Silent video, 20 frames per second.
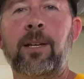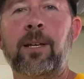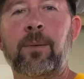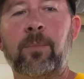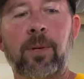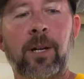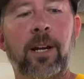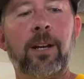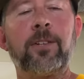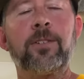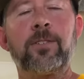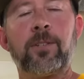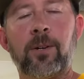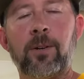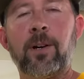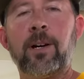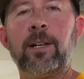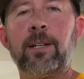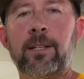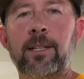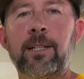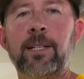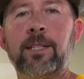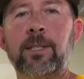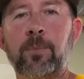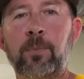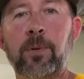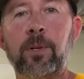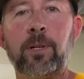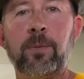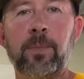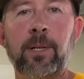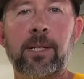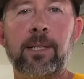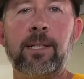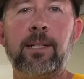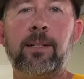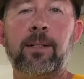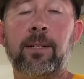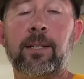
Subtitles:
But on a Surron, it's a pretty big deal.